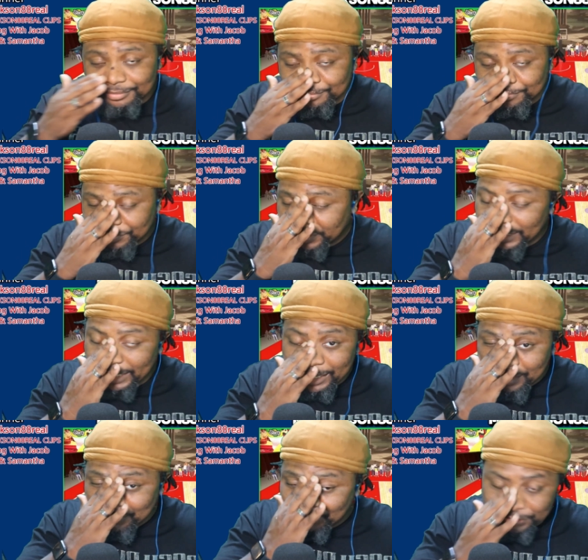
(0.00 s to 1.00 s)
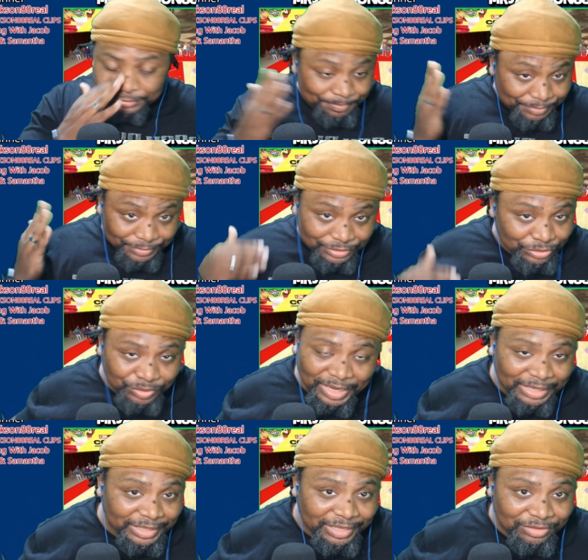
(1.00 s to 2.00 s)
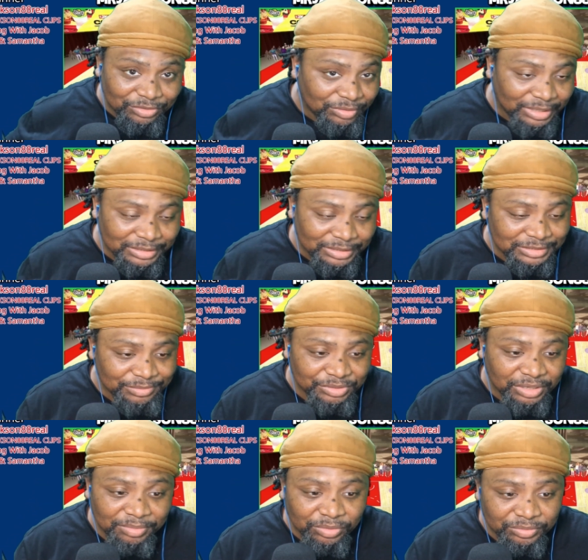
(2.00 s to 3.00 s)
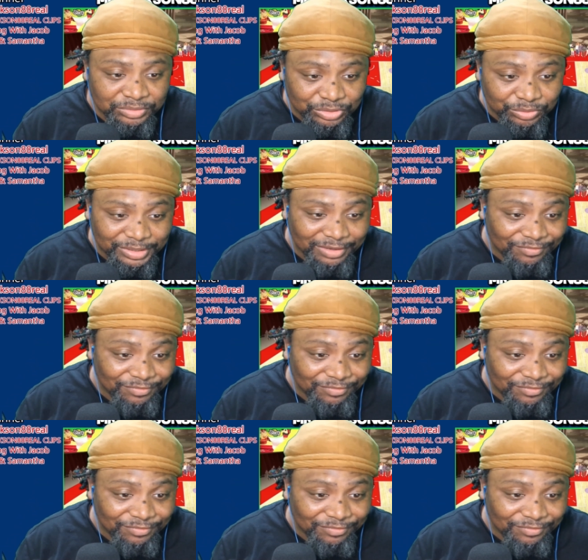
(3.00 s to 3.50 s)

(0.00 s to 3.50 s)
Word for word: But now, bro, you don't have you don't to see me uploading 2K